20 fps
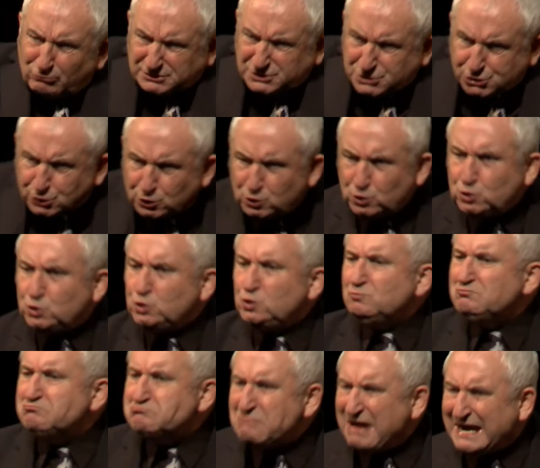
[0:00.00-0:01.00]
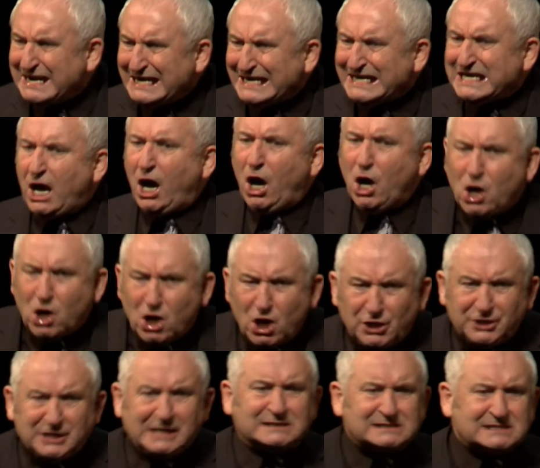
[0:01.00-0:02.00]
are too many
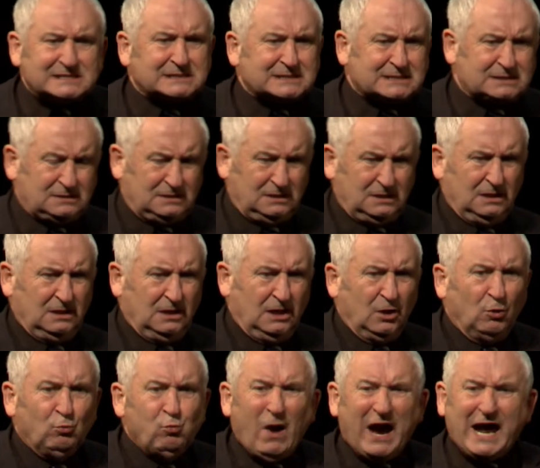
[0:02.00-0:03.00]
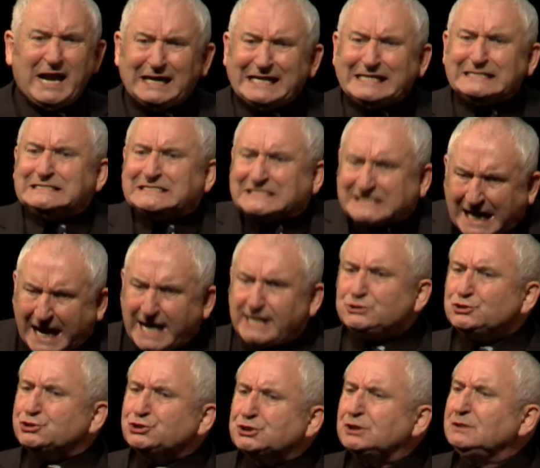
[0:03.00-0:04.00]
earnest,
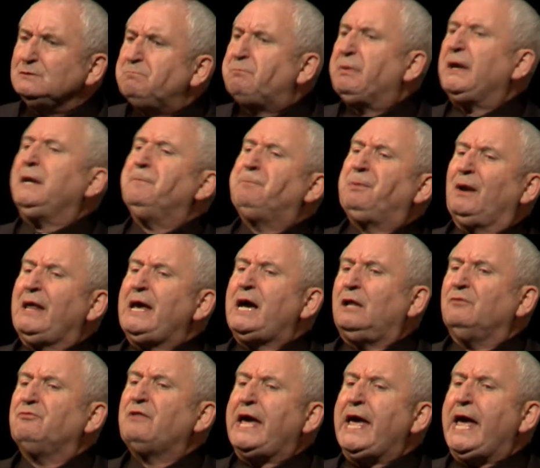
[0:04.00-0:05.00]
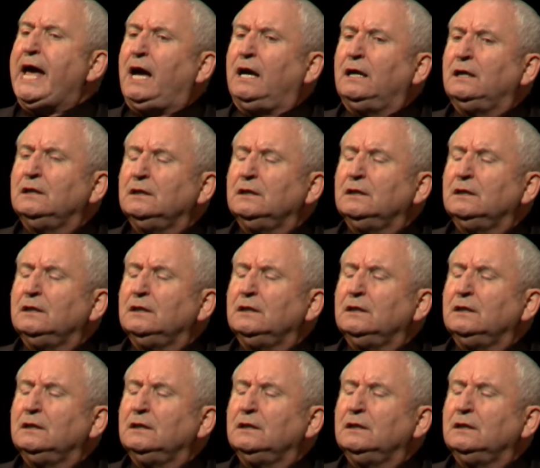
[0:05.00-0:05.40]
well-intentioned people out there